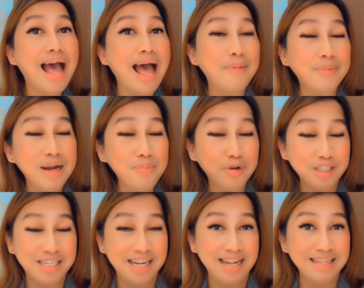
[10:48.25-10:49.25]
I'm gonna put
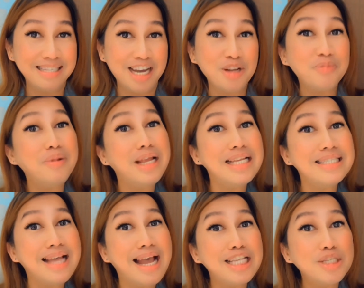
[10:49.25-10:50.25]
the link down.
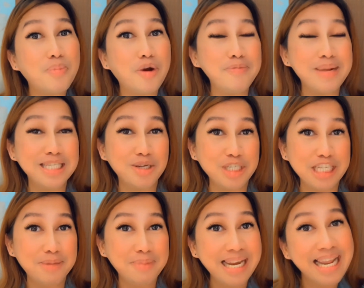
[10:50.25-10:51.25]
Please, guys, support my
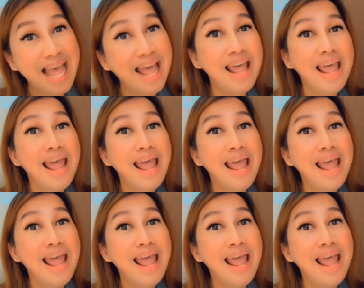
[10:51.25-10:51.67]
social media.